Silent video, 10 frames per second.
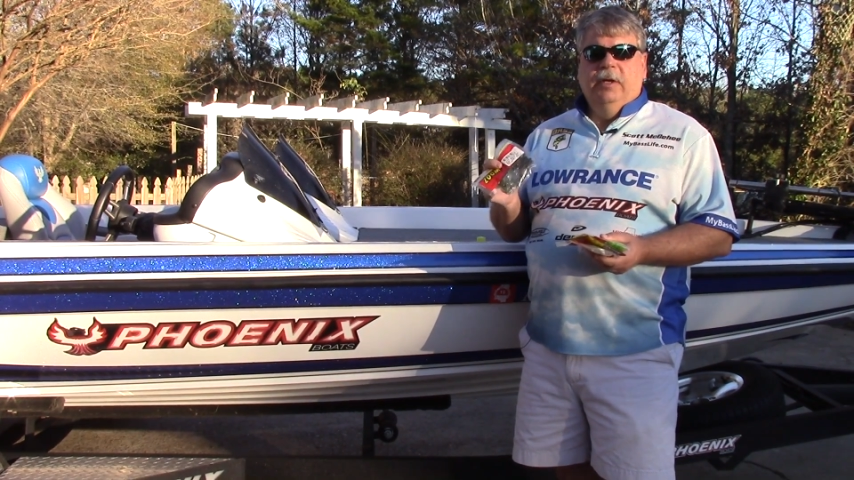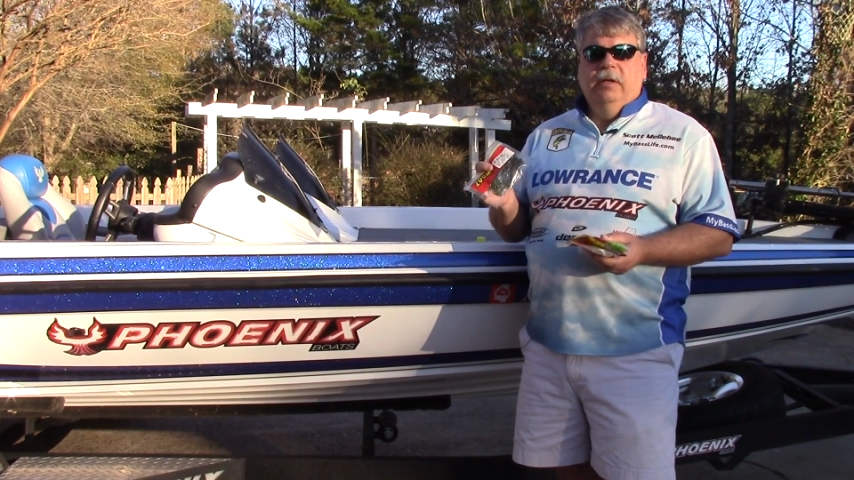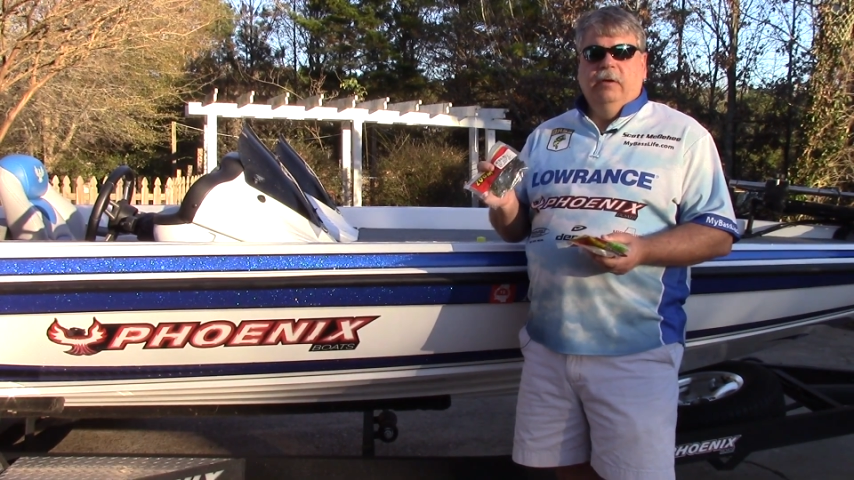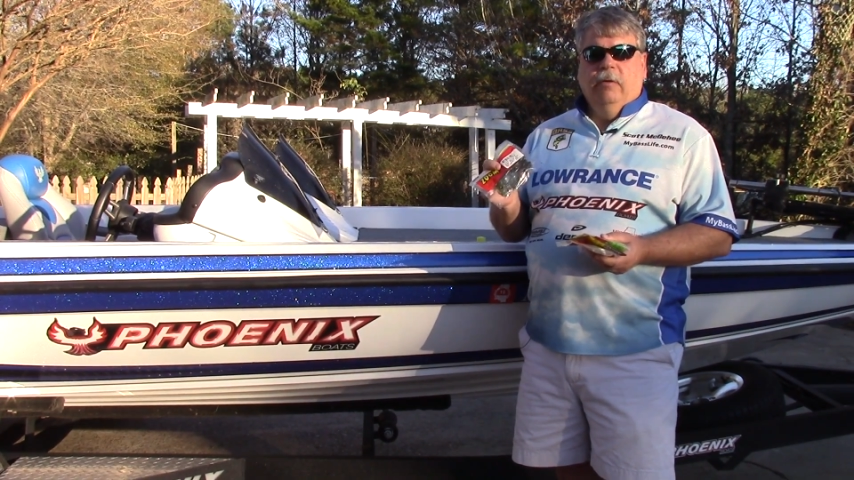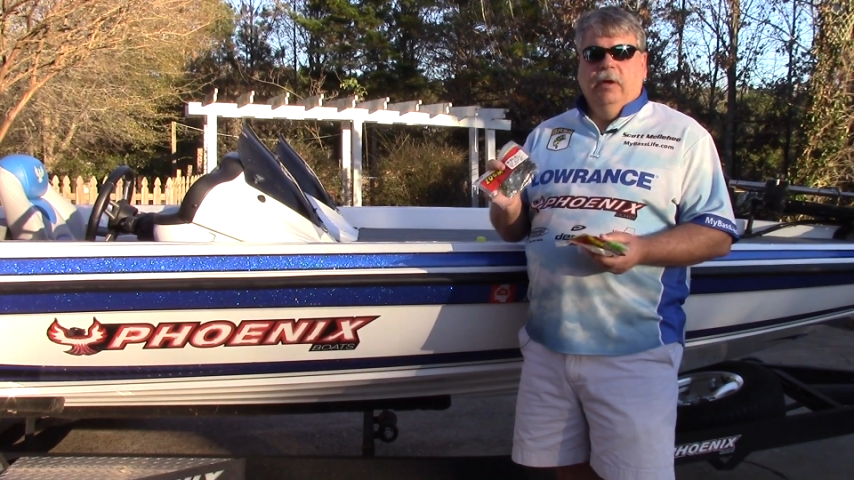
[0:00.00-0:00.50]

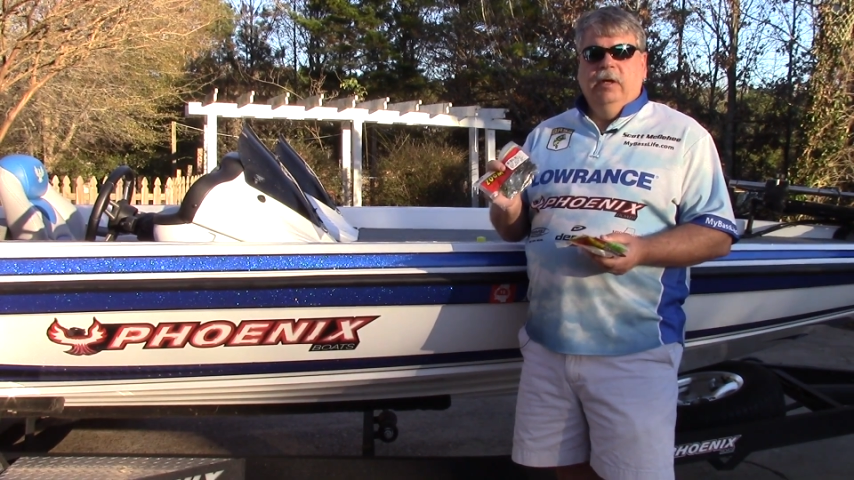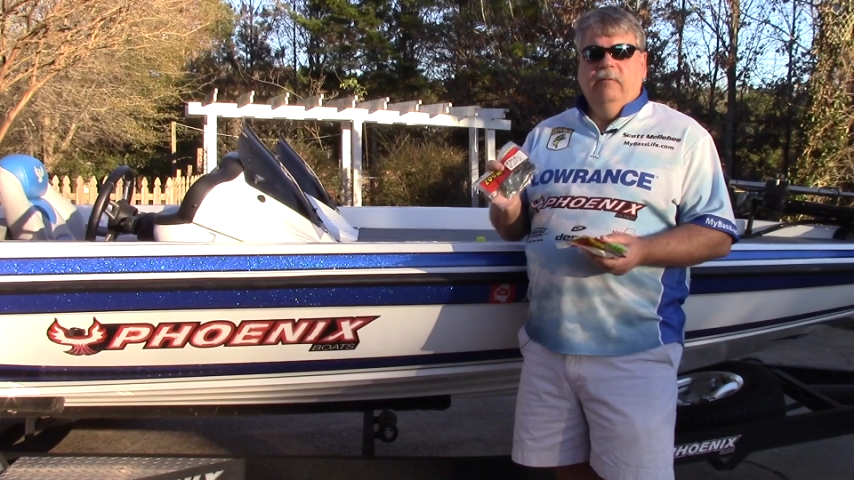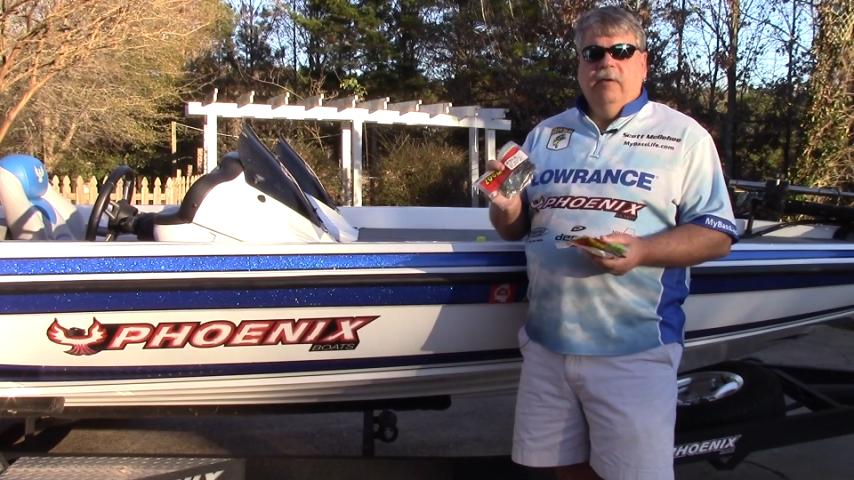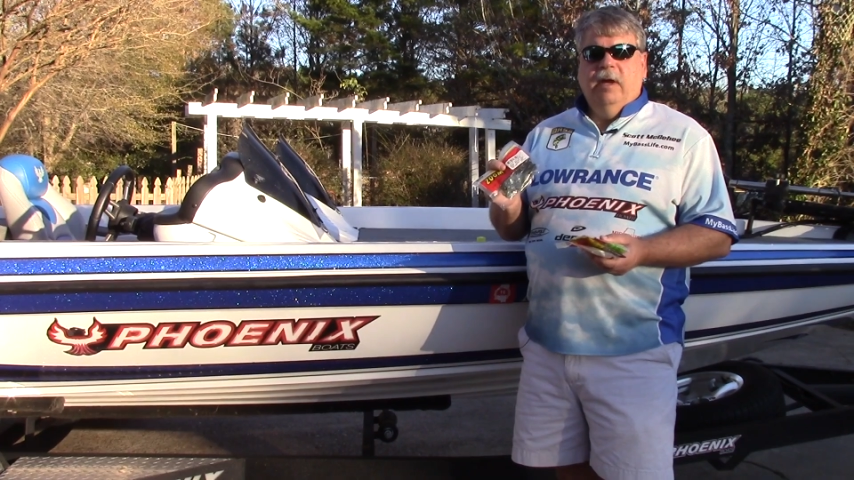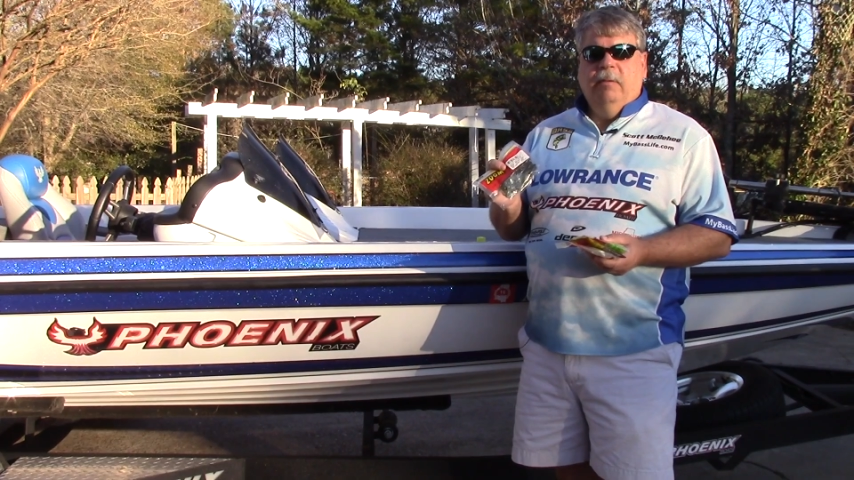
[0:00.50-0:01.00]
in the green
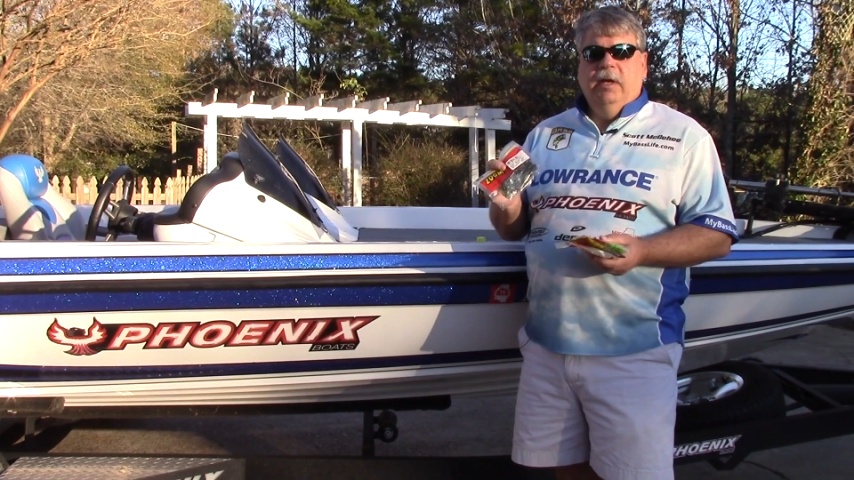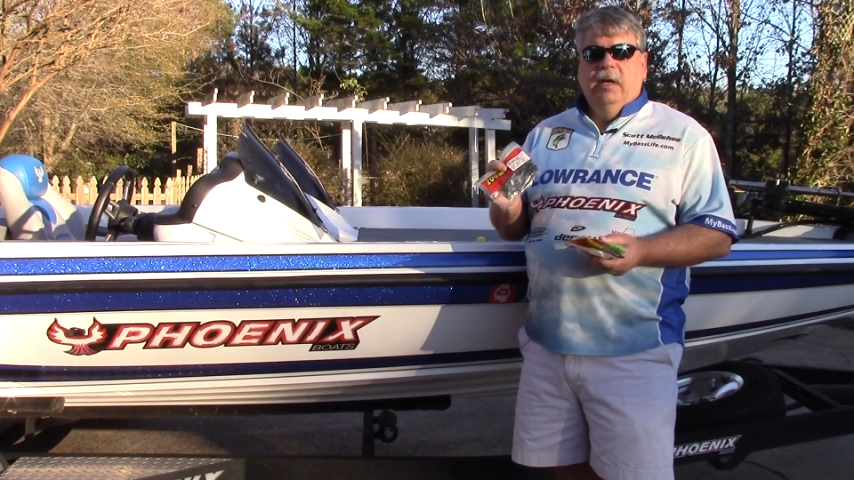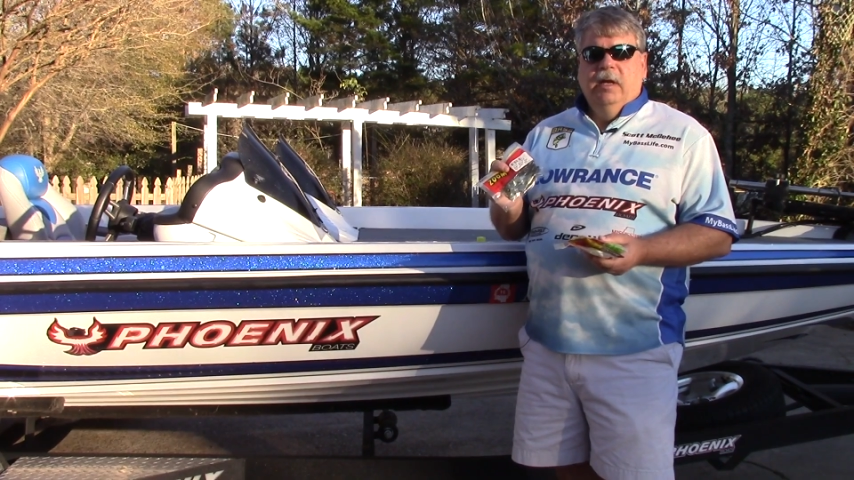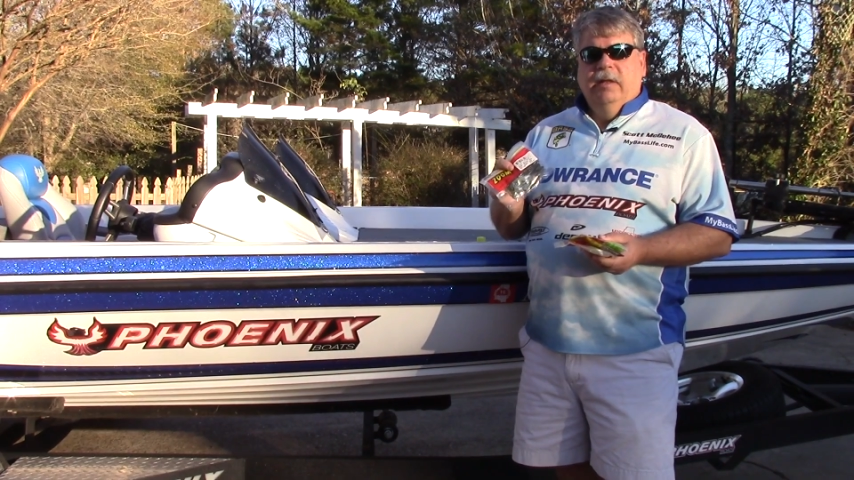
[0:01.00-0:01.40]
family